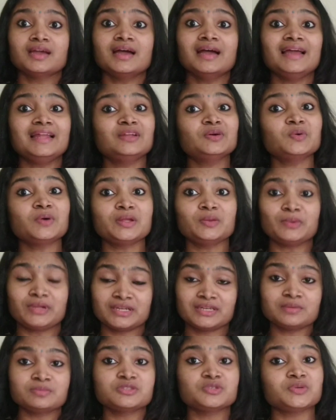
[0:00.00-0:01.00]
Hello and
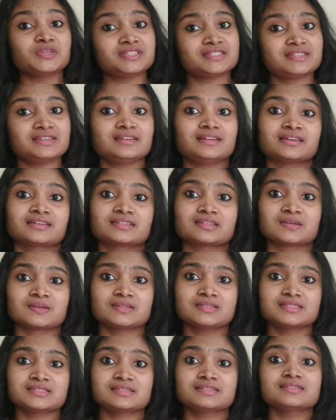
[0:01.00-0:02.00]
welcome to Easy
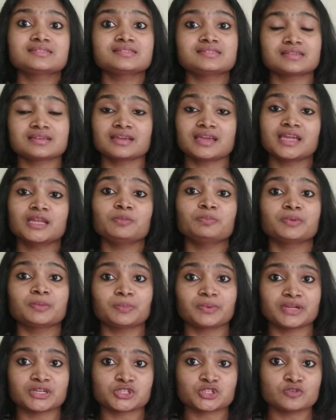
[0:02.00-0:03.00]
Electronics. This is a GATE
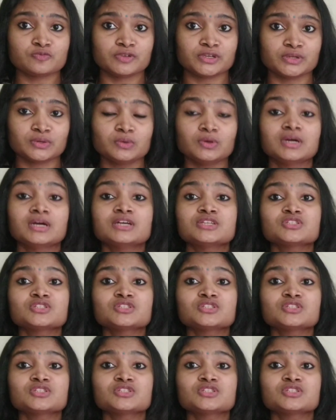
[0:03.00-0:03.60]
preparation video.